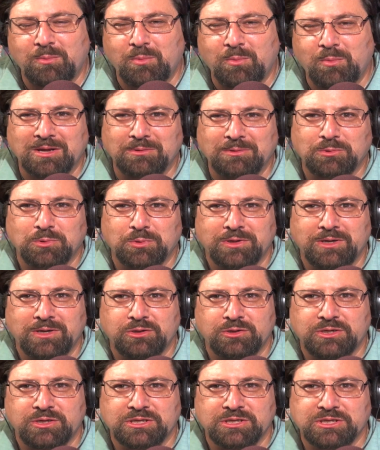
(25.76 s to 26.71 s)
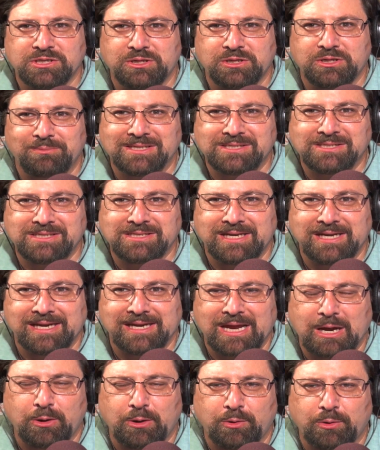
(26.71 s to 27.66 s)
and welcome to another edition of the Messianic
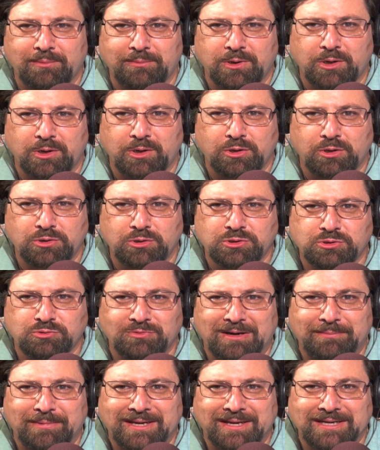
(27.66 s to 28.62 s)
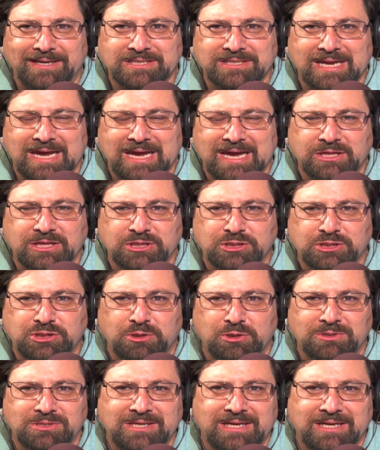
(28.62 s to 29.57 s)
Hour. I'm your host, Rabbi Scott. This
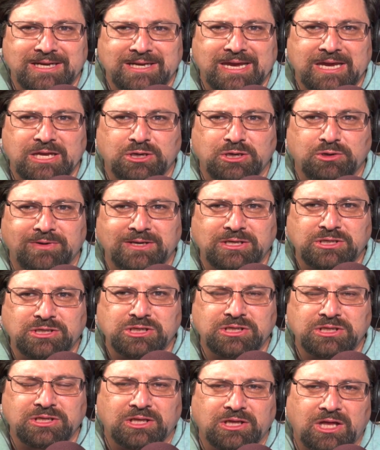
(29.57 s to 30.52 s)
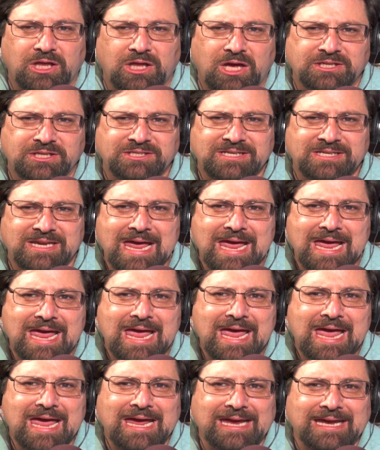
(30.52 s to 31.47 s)
show is dedicated to reaching the lost
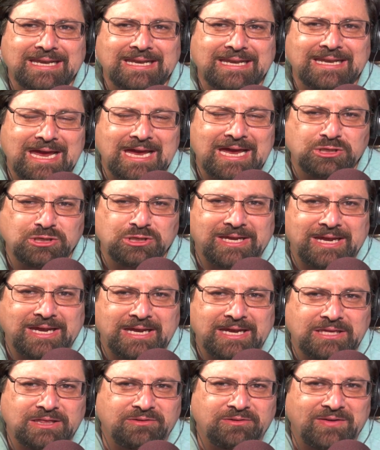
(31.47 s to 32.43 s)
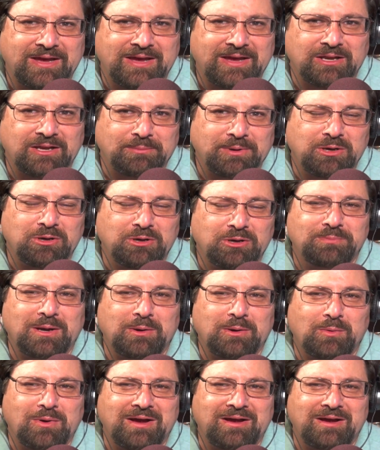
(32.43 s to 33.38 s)
and educating the found. I'm here with
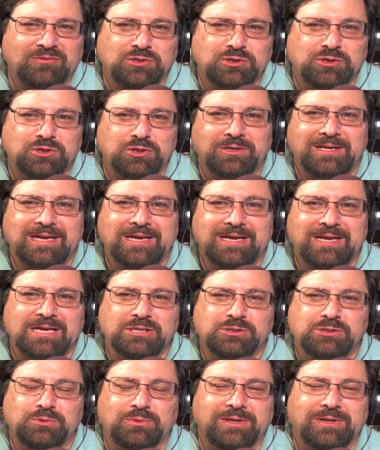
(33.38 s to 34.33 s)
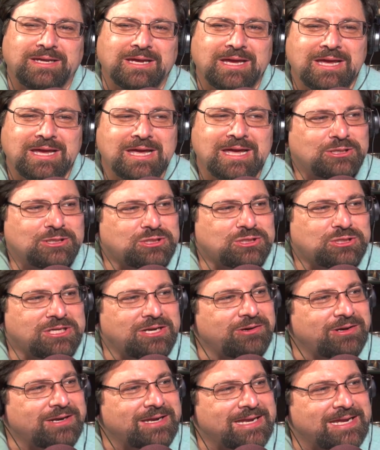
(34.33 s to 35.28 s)
my wife, Judy, as we
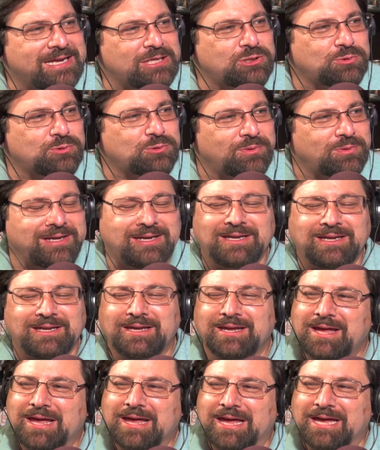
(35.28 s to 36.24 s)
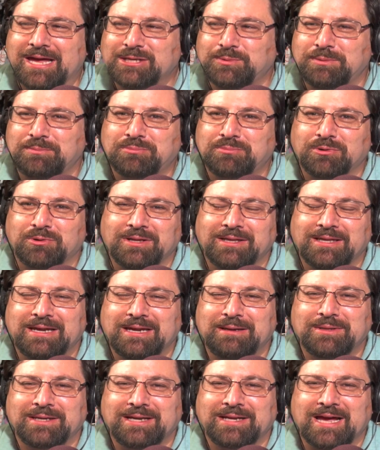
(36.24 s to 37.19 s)
share each week, as we
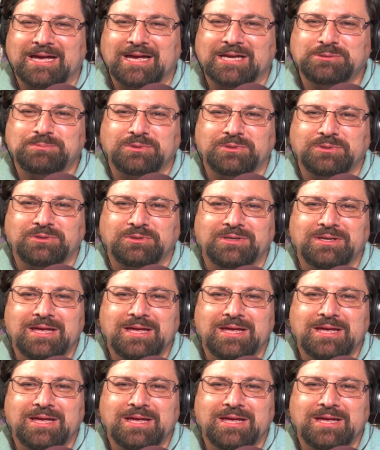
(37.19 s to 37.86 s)
proclaim the gospel